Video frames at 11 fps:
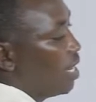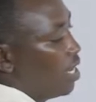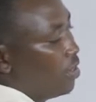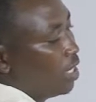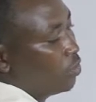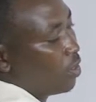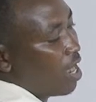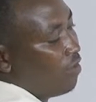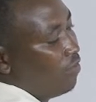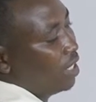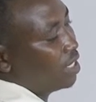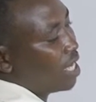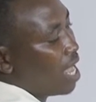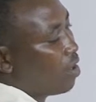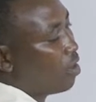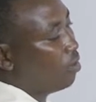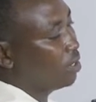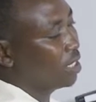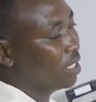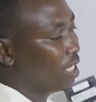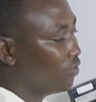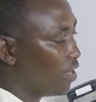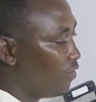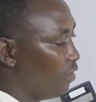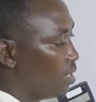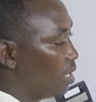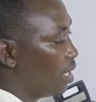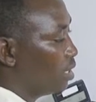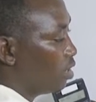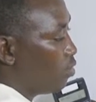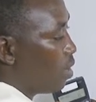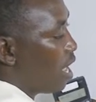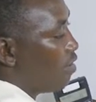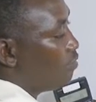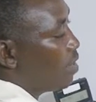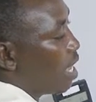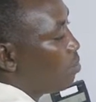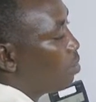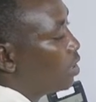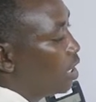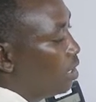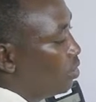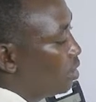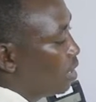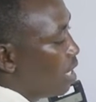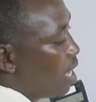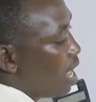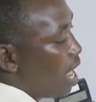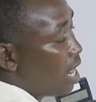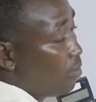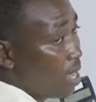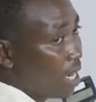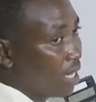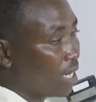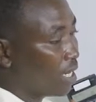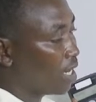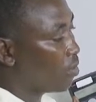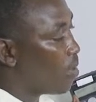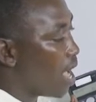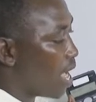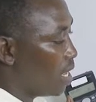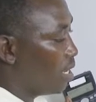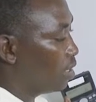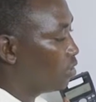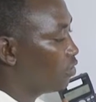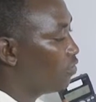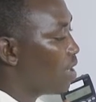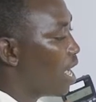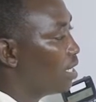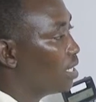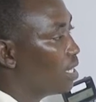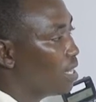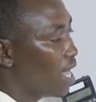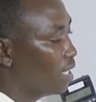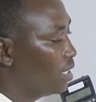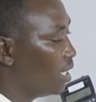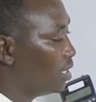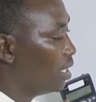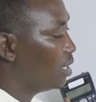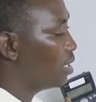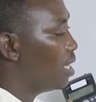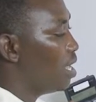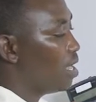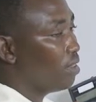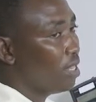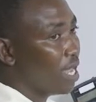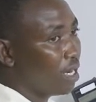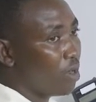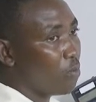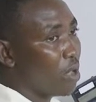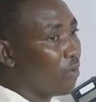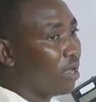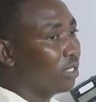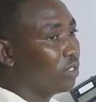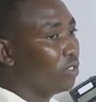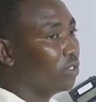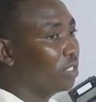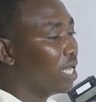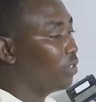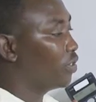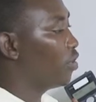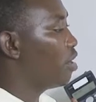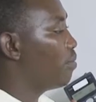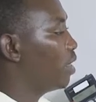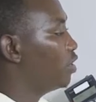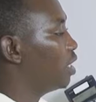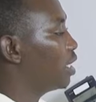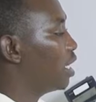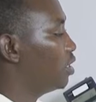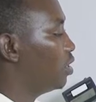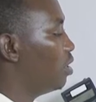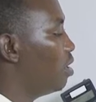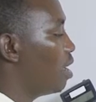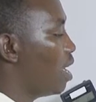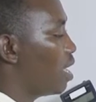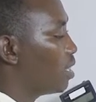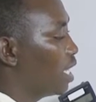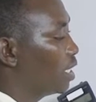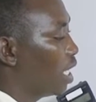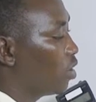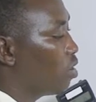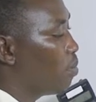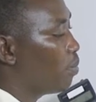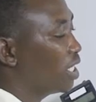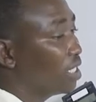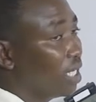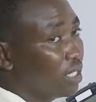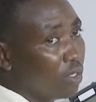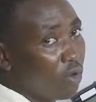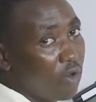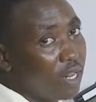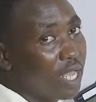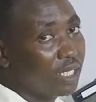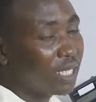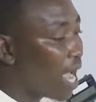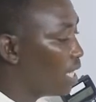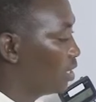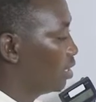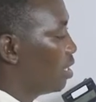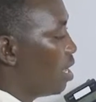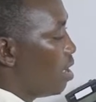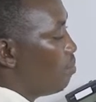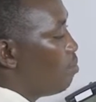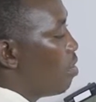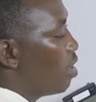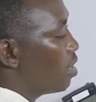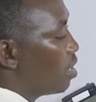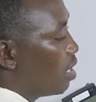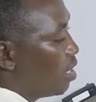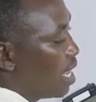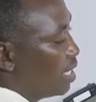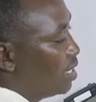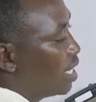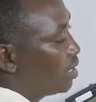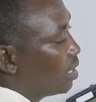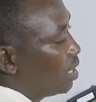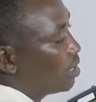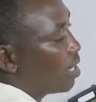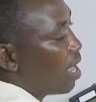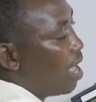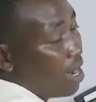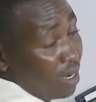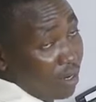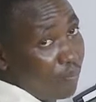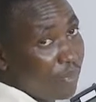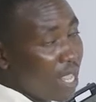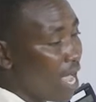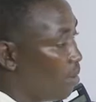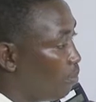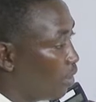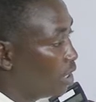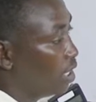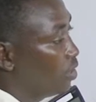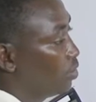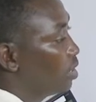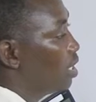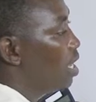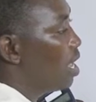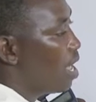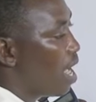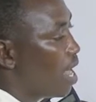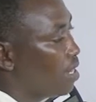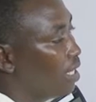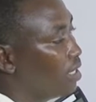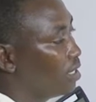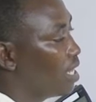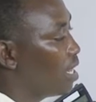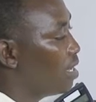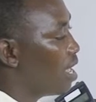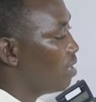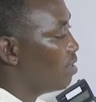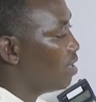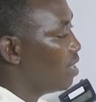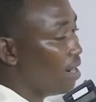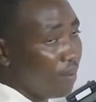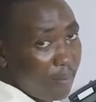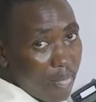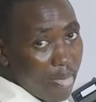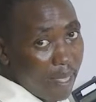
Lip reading: Now that we have this angle, which is 35 degrees, we have the hypotenuse, and we are required to find the adjacent. Then we are going to use a trigonometric ratio that encompasses or that has both the adjacent and the hypotenuse, and that is none other than